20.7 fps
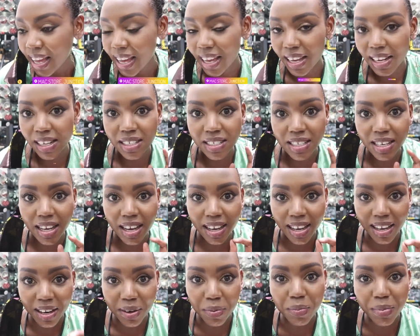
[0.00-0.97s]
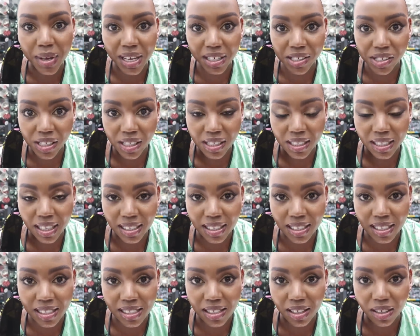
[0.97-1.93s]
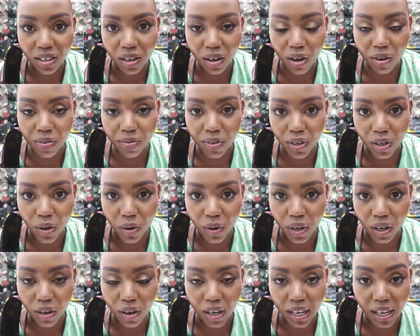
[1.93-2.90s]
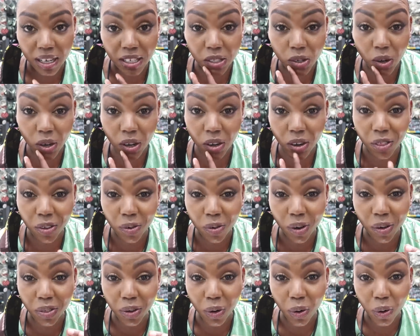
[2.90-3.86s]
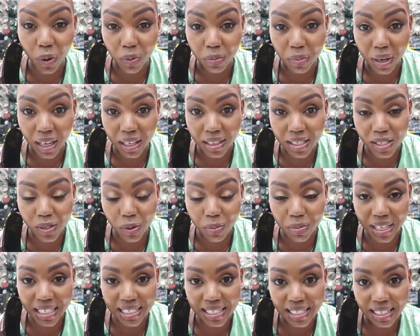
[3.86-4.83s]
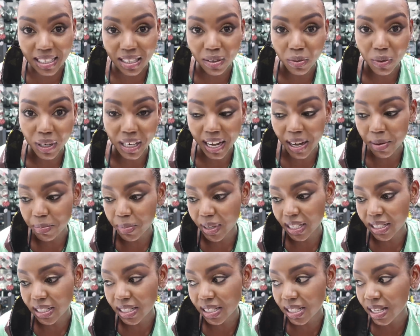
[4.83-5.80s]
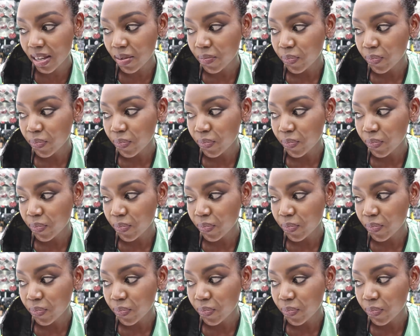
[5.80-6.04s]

and i had mentioned that there's an offer going on and it's going on throughout the whole month so basically what happens